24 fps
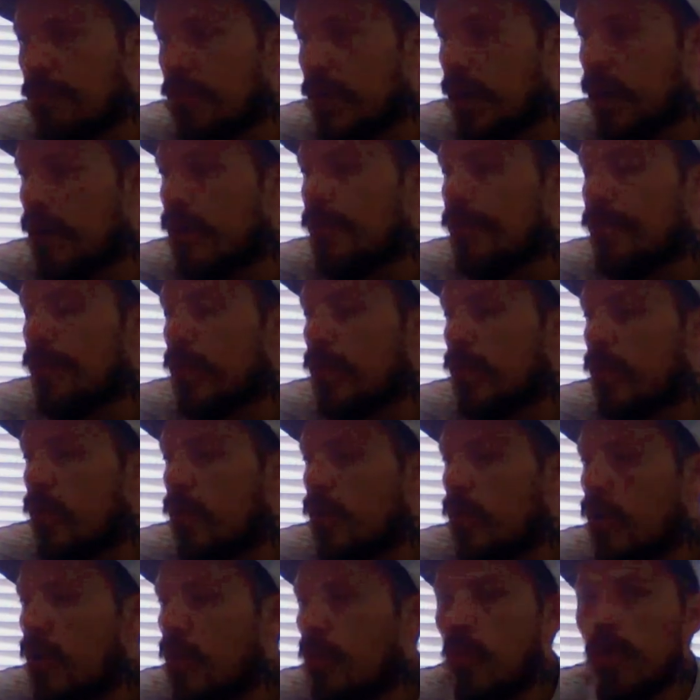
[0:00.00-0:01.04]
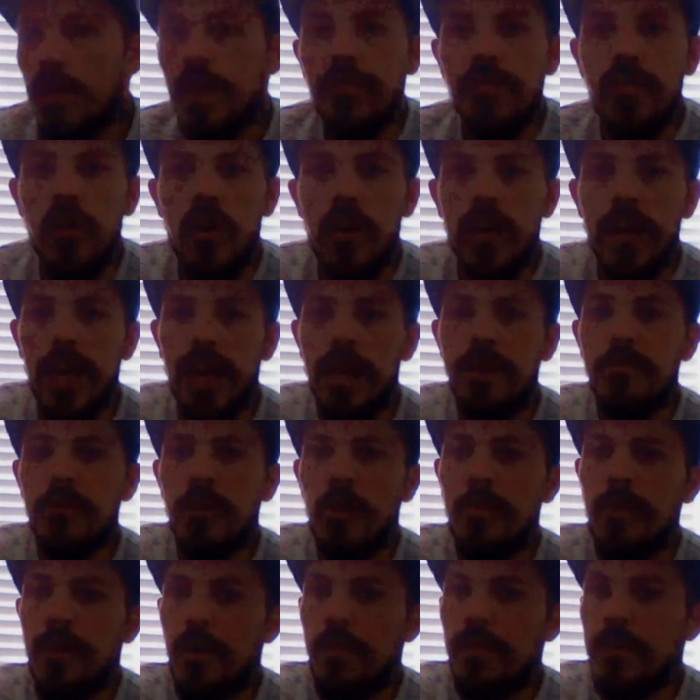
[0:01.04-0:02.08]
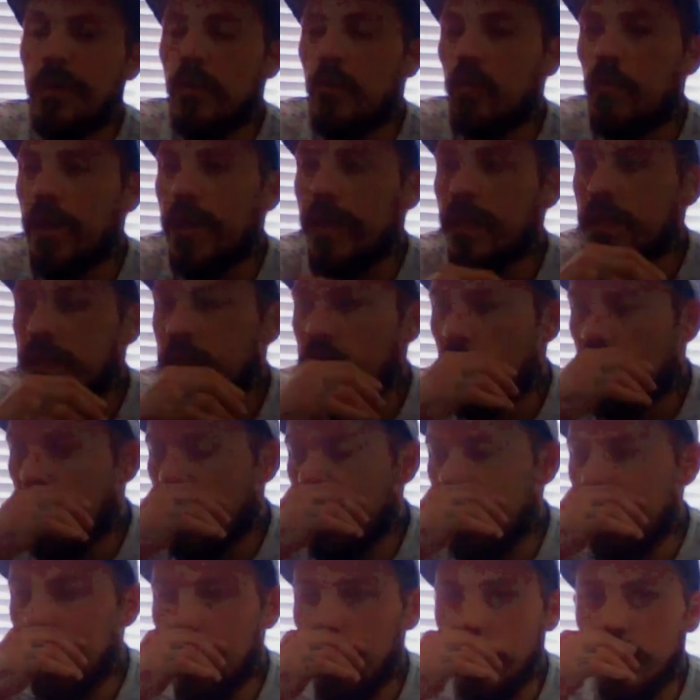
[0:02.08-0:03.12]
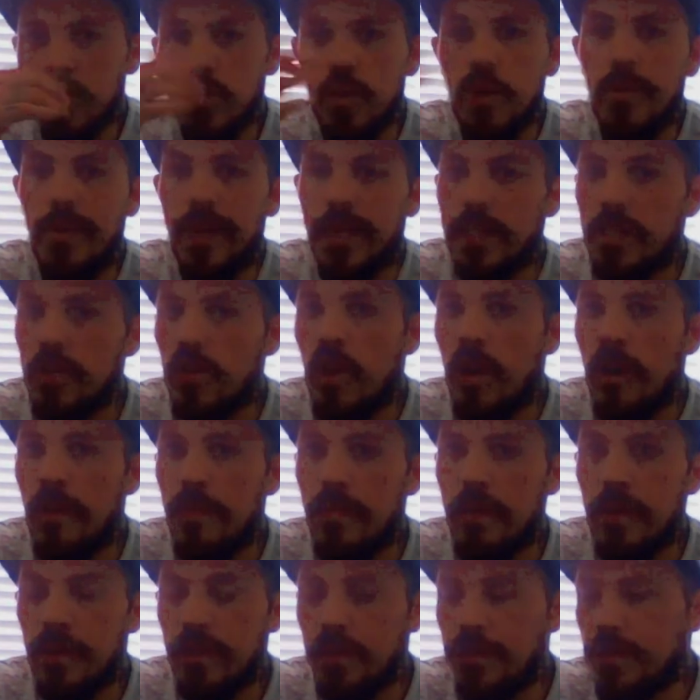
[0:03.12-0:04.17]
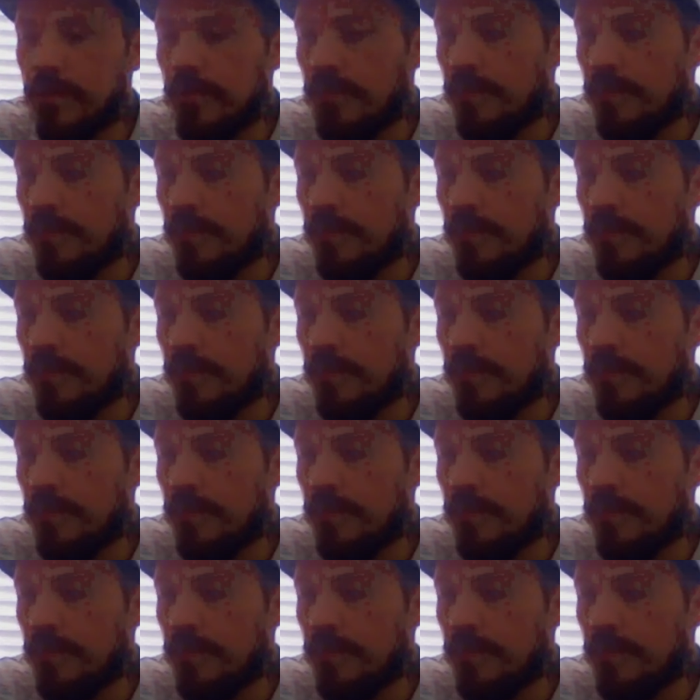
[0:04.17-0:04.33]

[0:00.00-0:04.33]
but when you've got a game coming up in a week's time or 2 weeks' time and